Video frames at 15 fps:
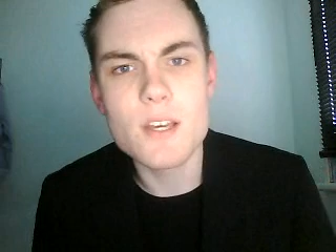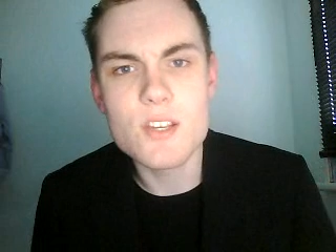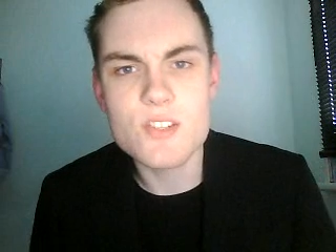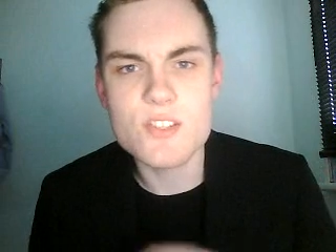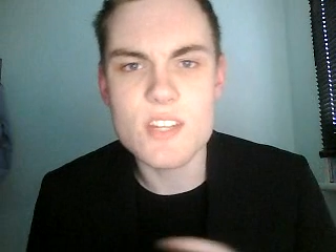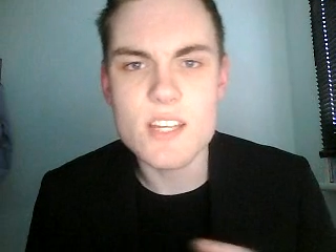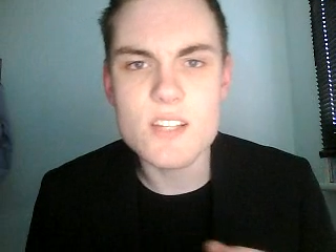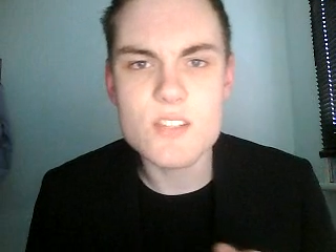
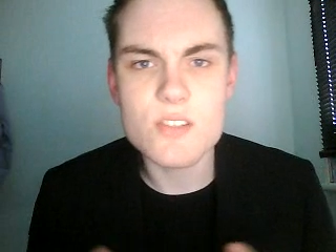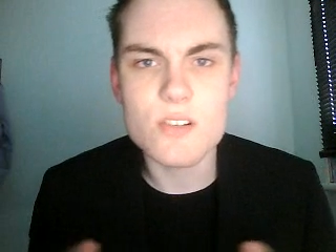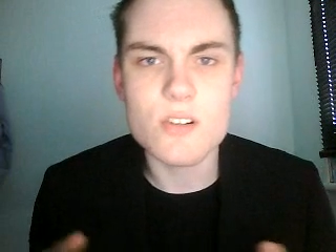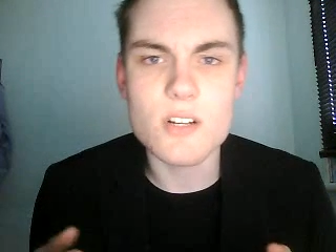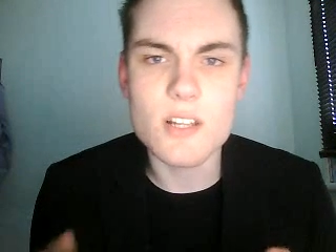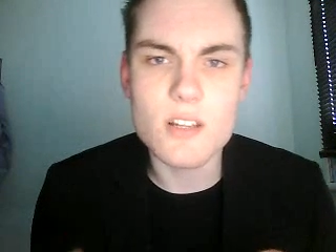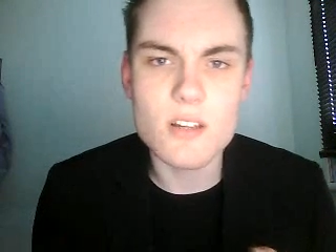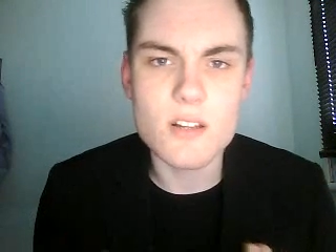States
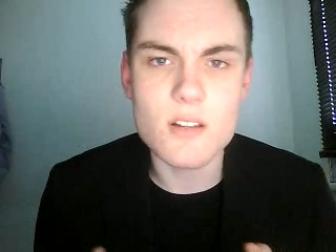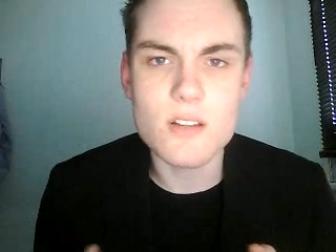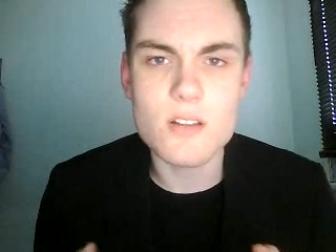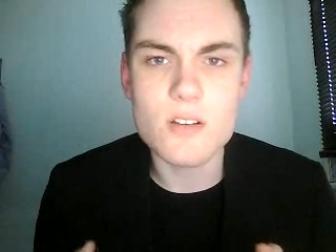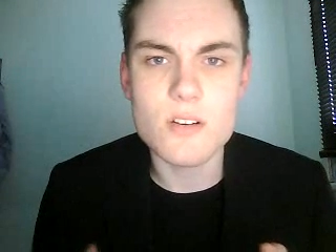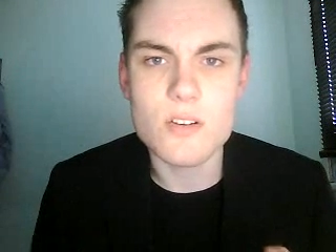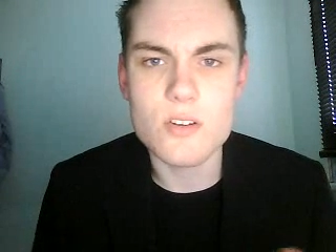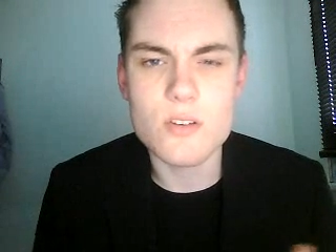are,
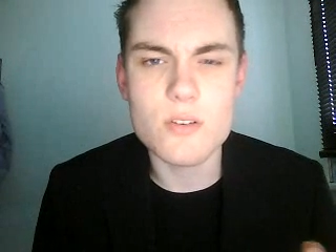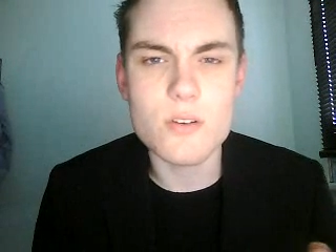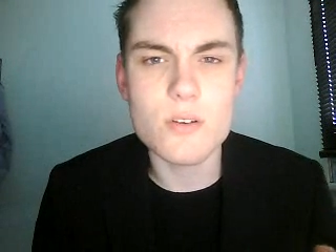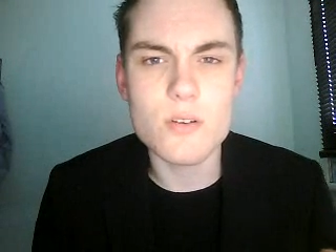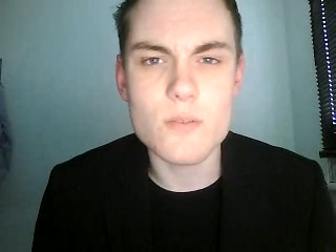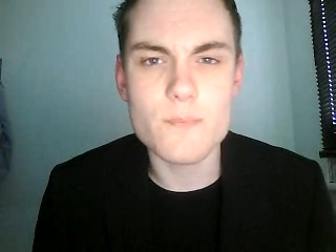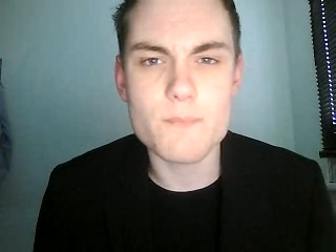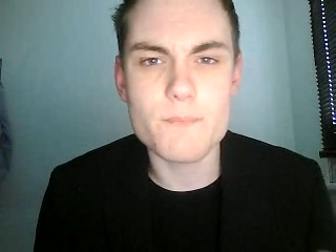are
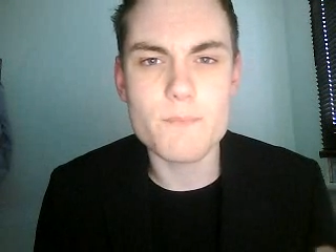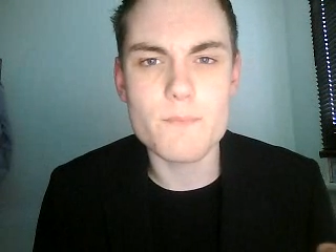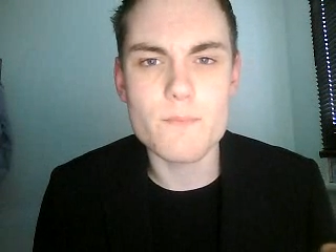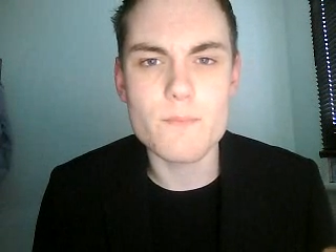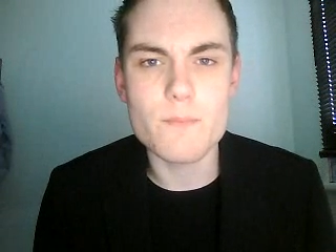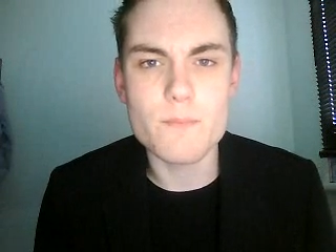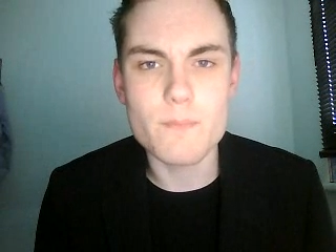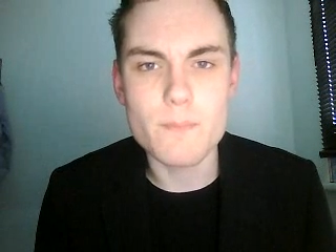
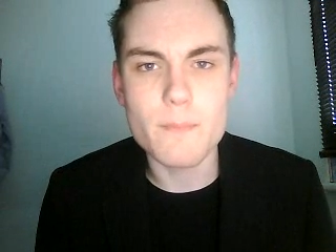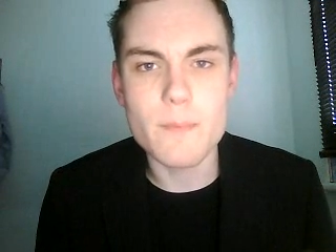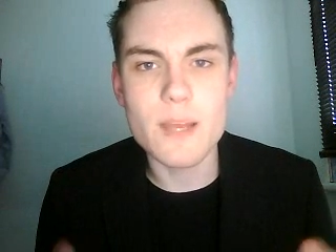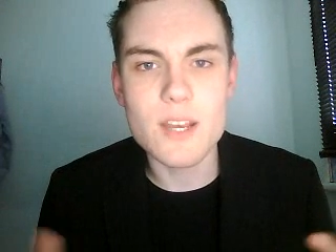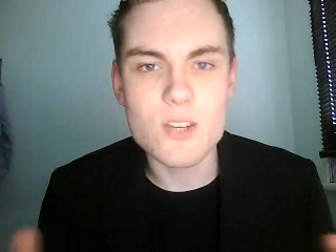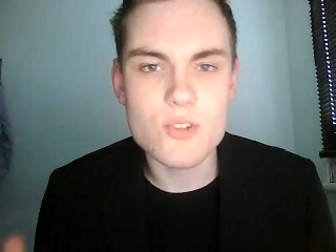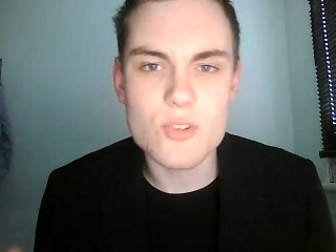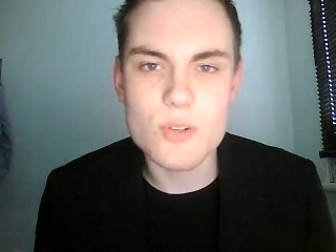
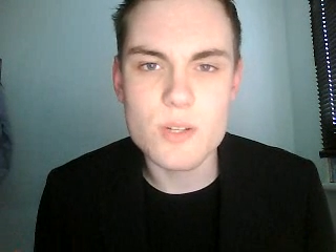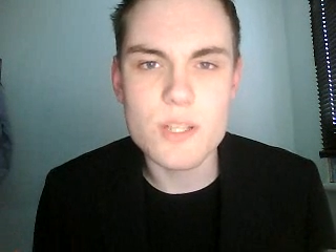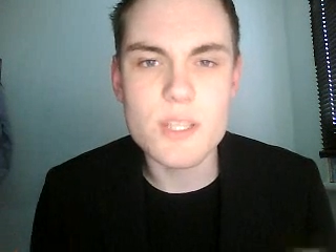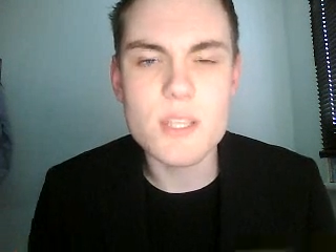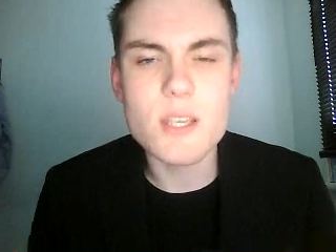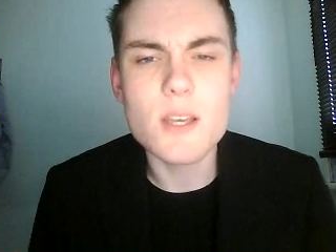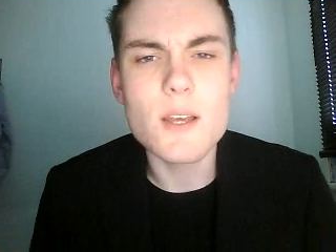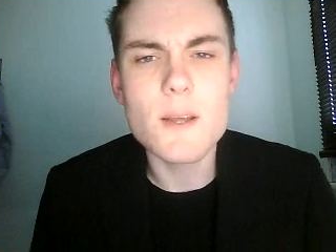
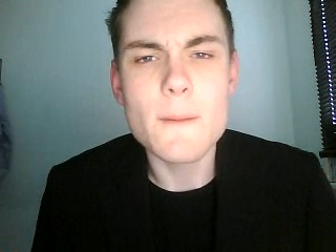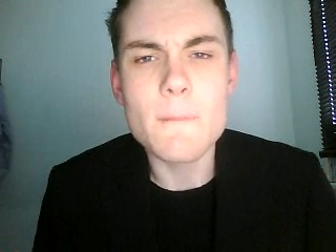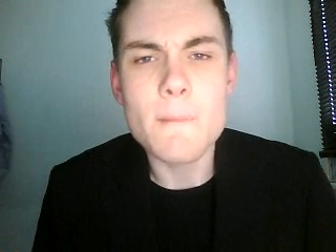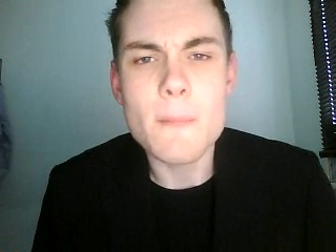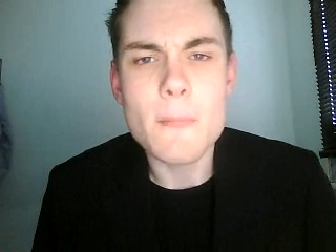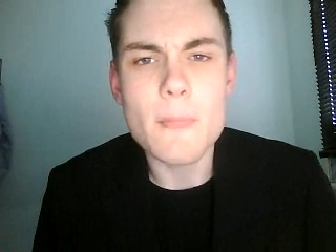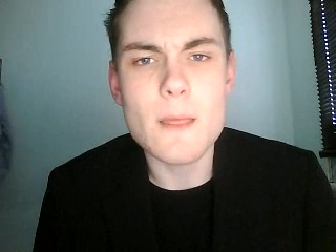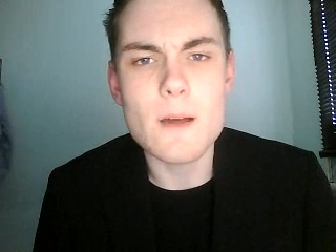actually
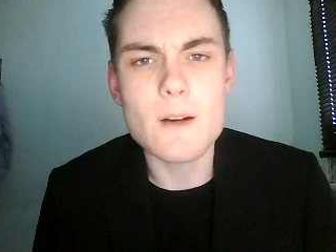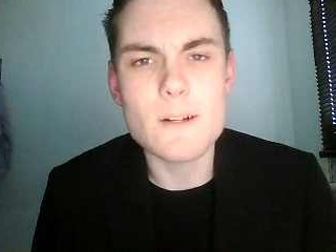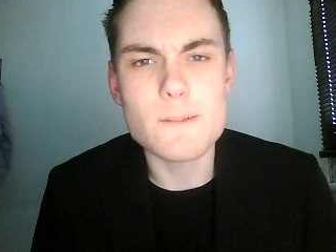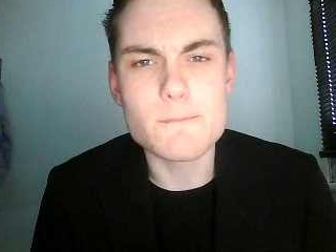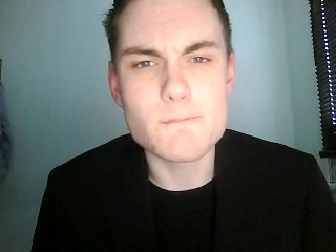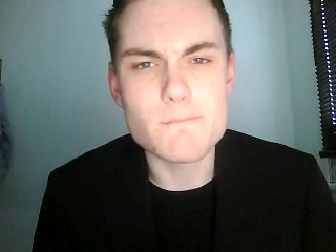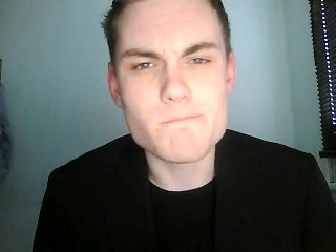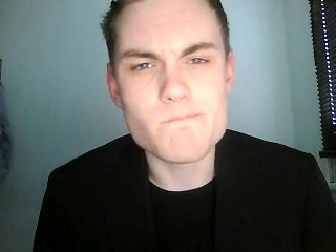
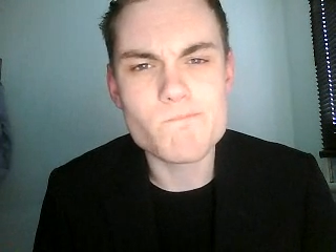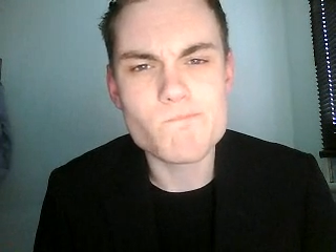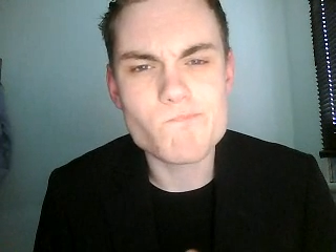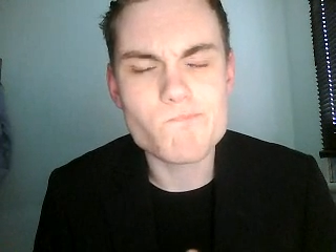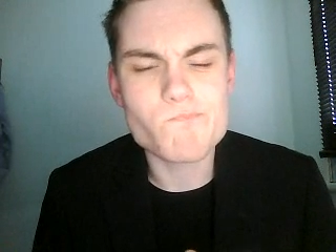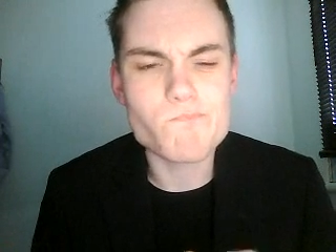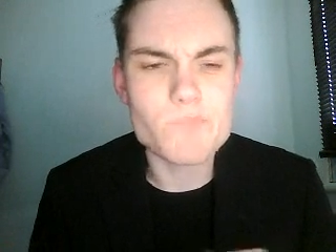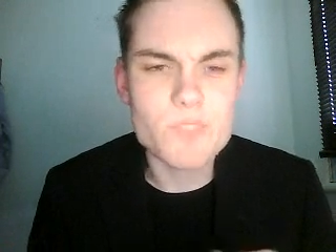um,
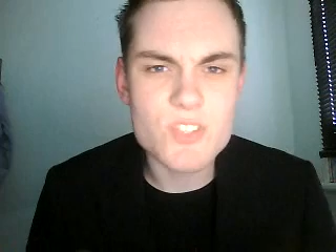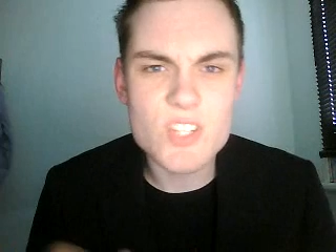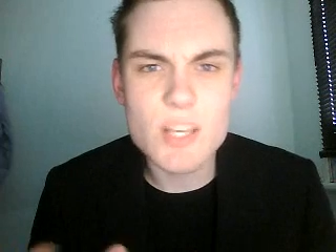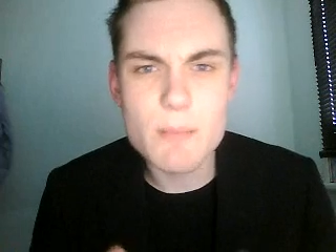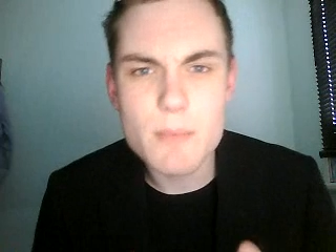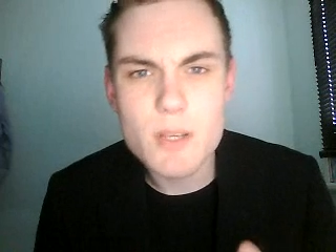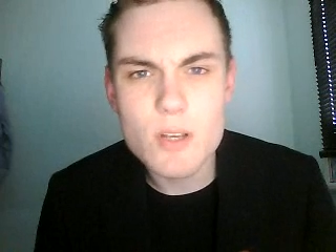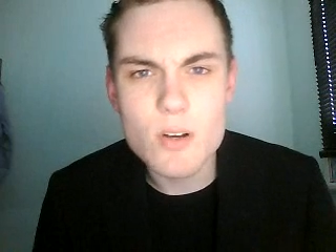
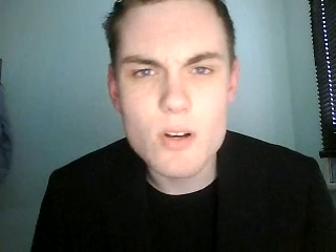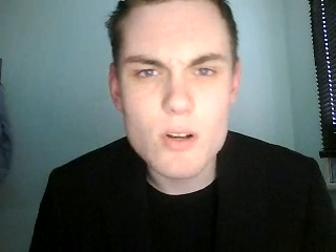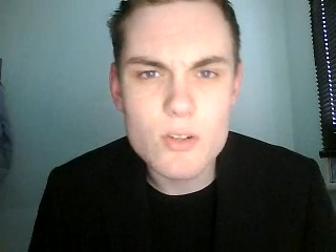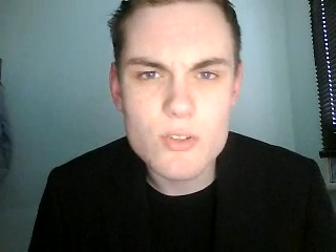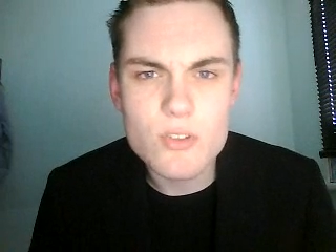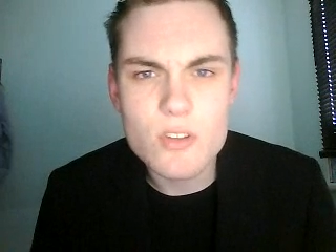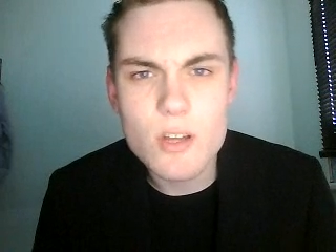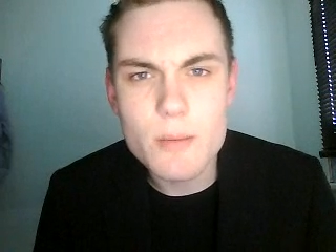
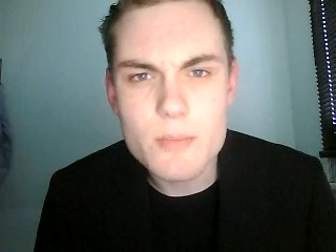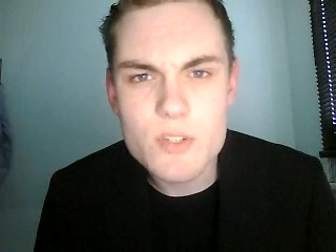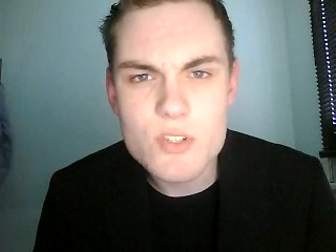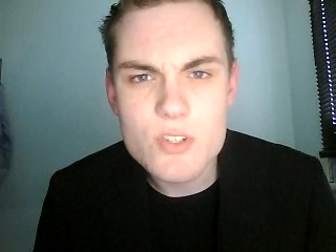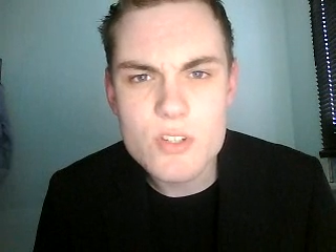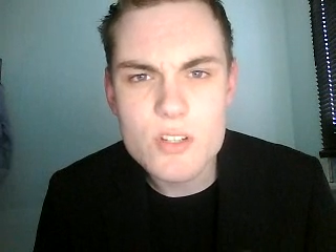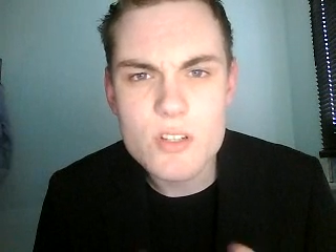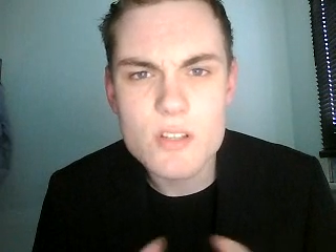
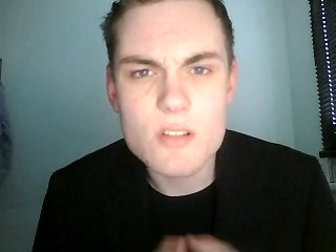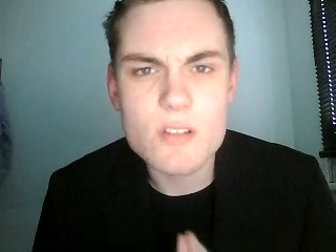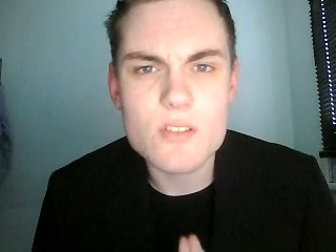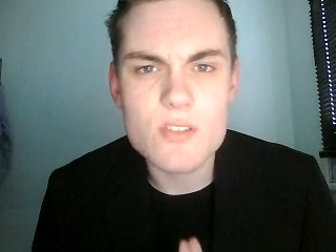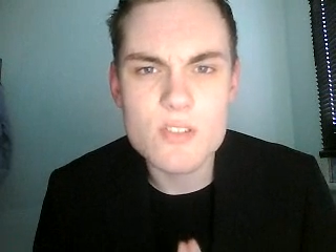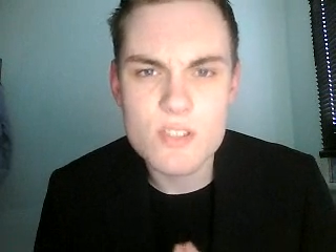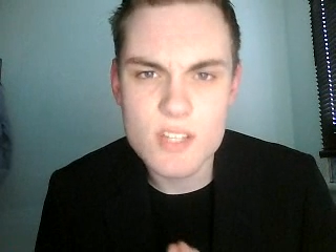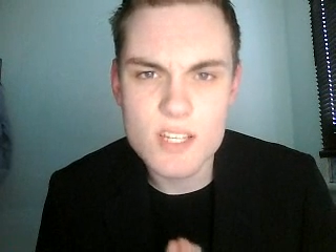semi-autonomous
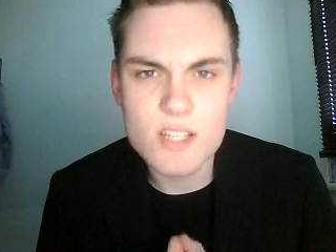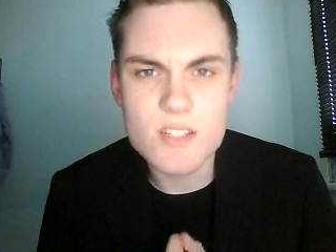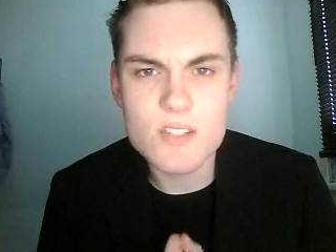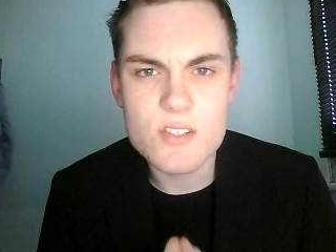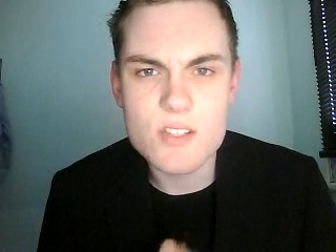states.